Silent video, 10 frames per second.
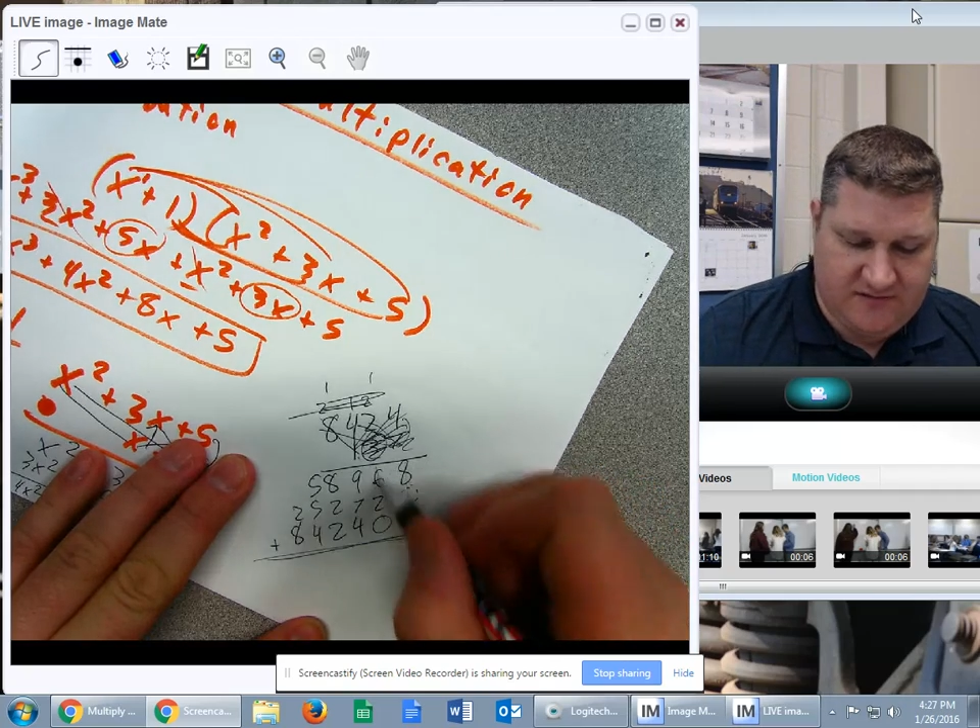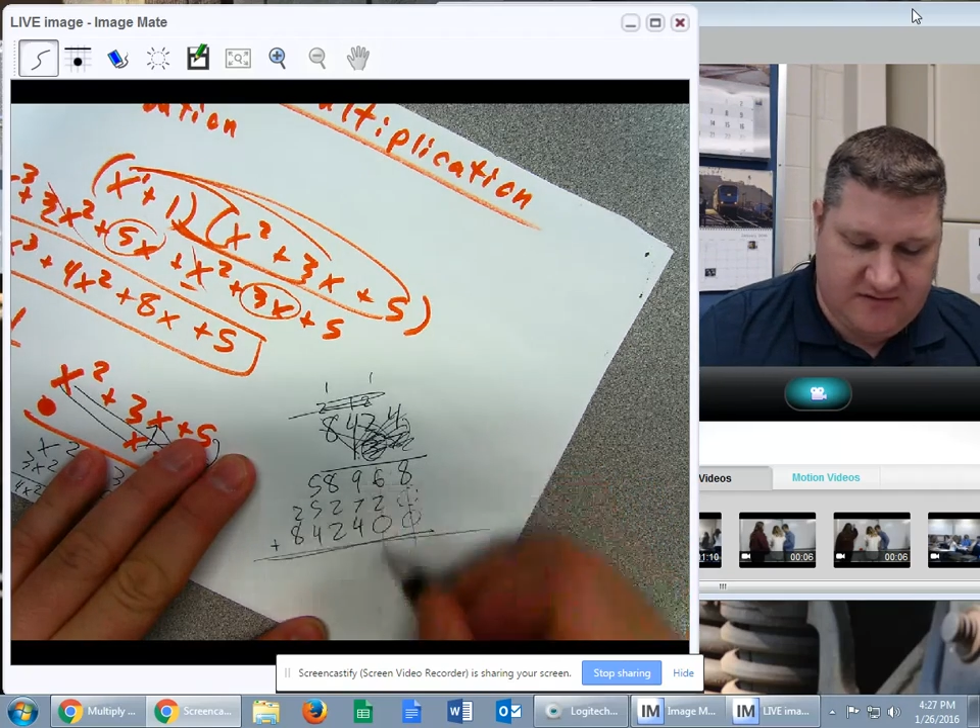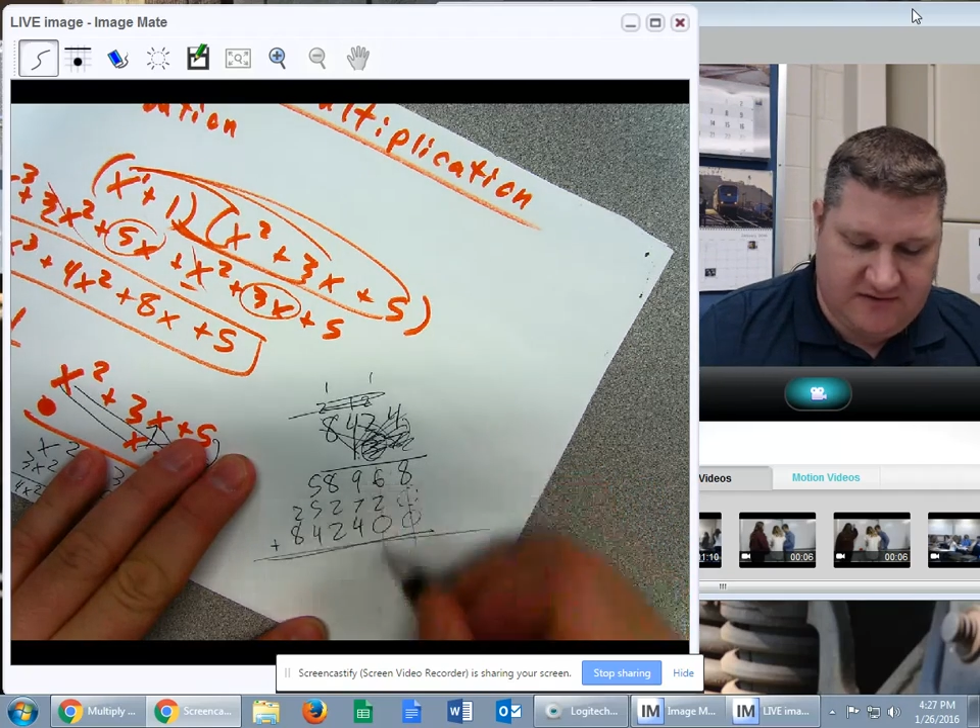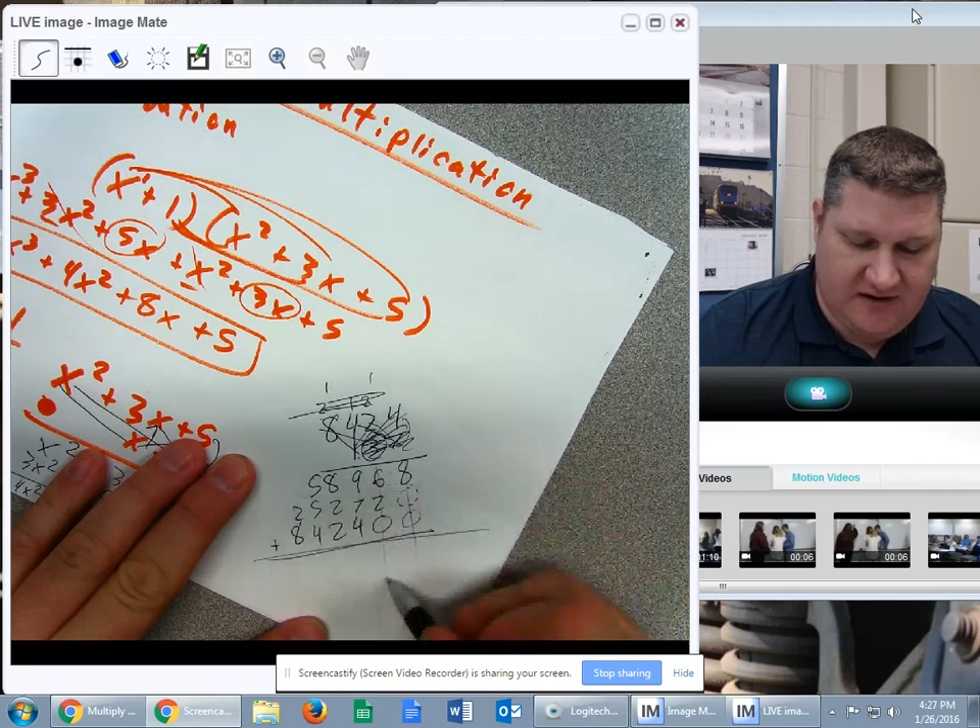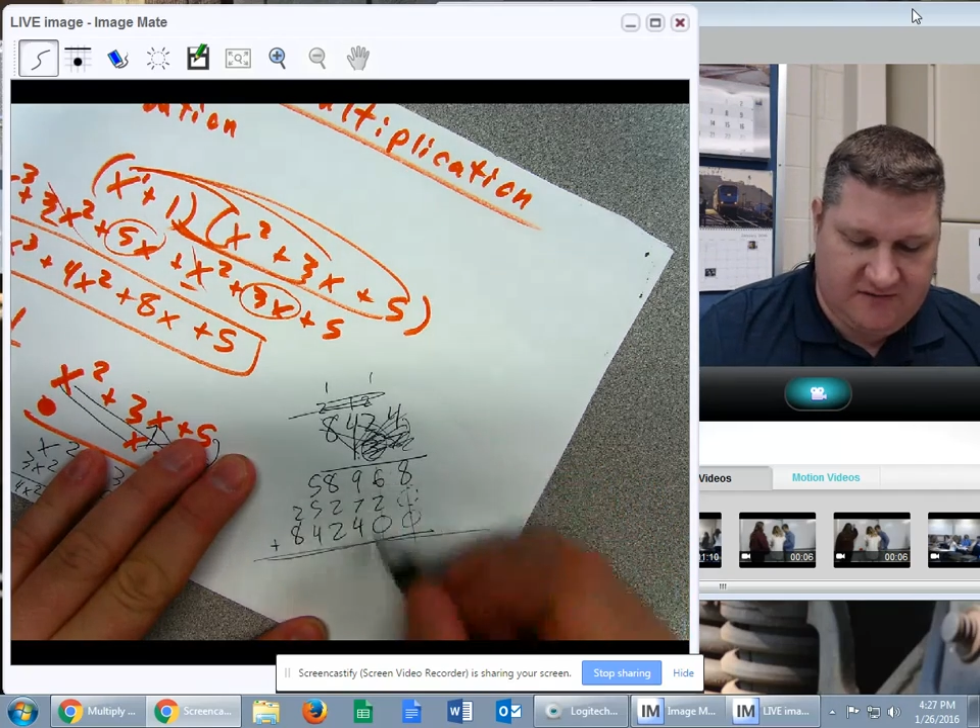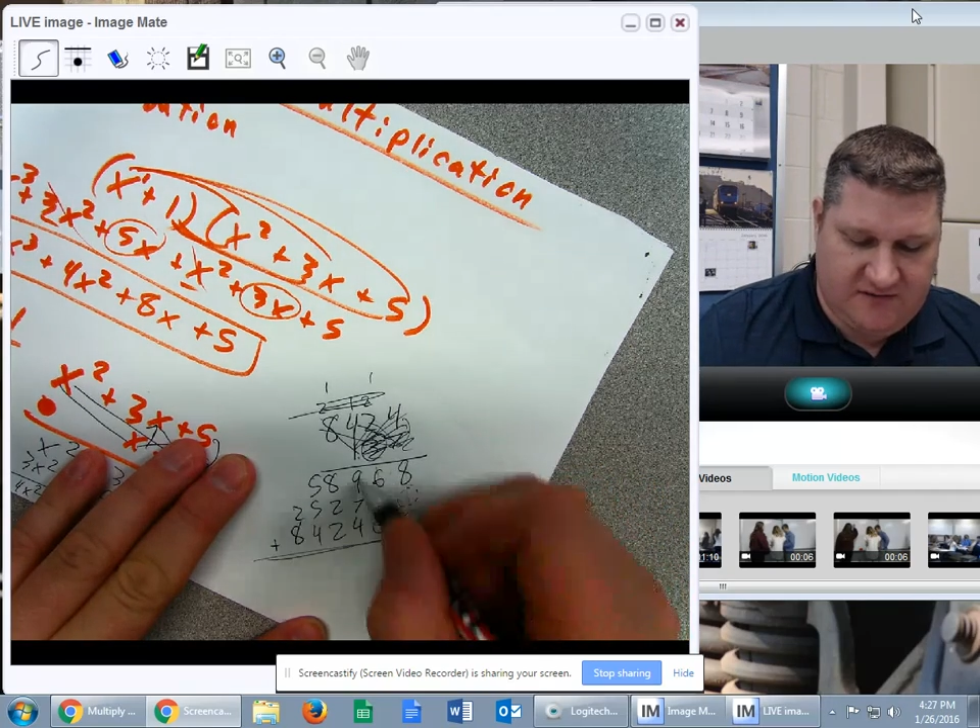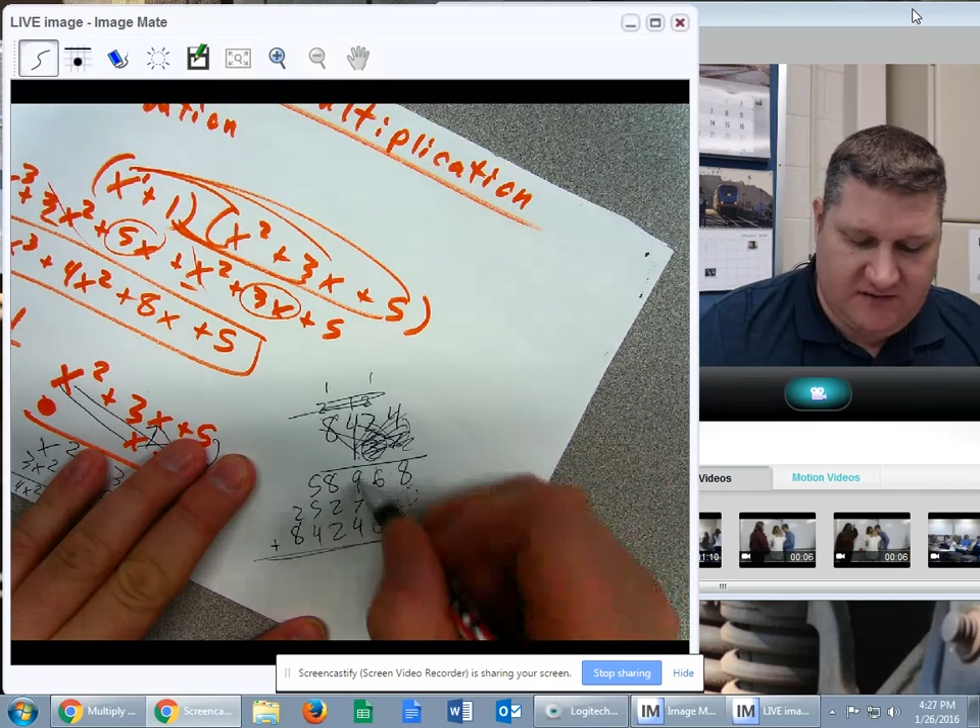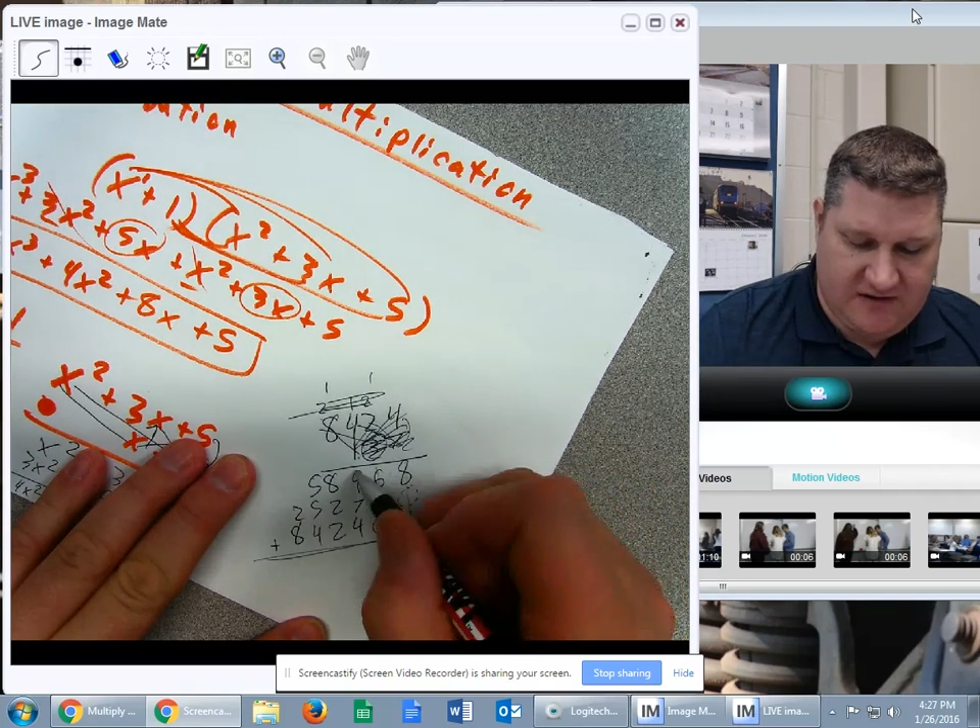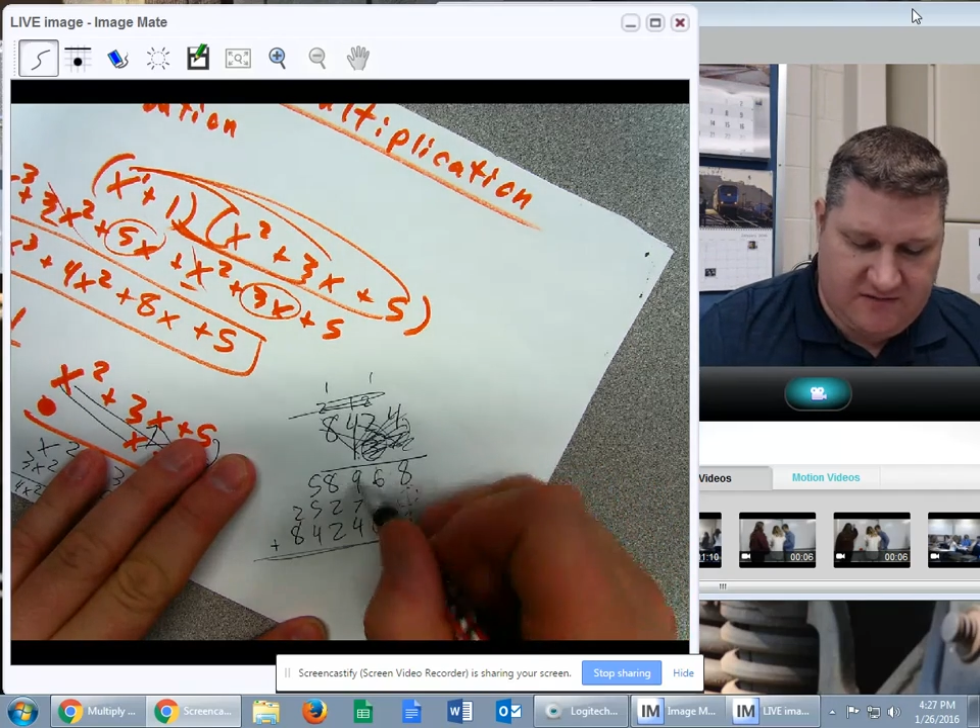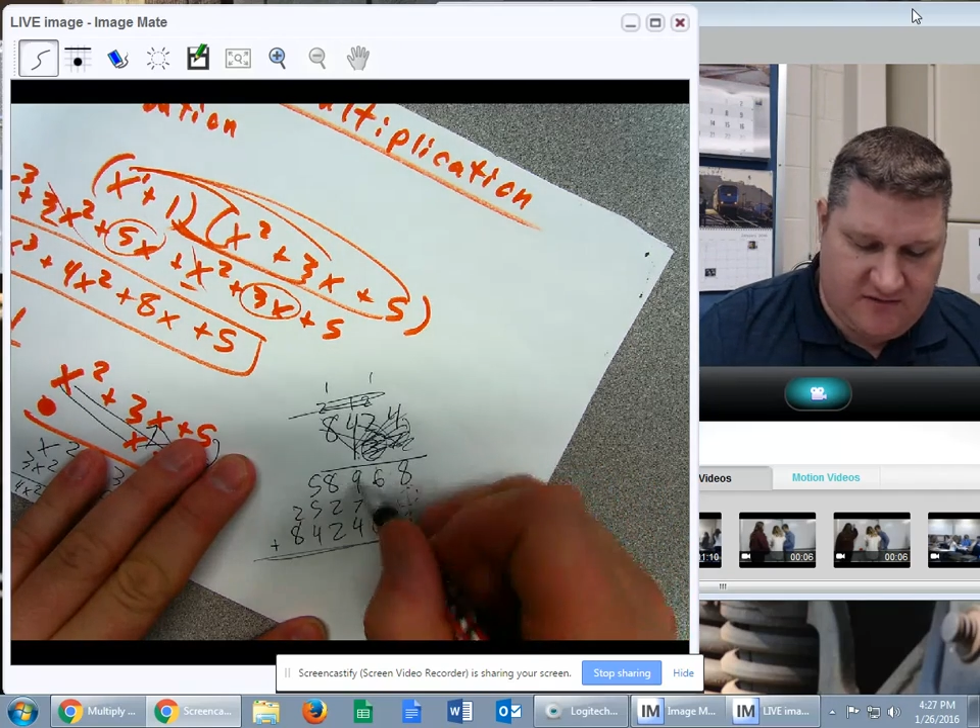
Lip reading: the tens together,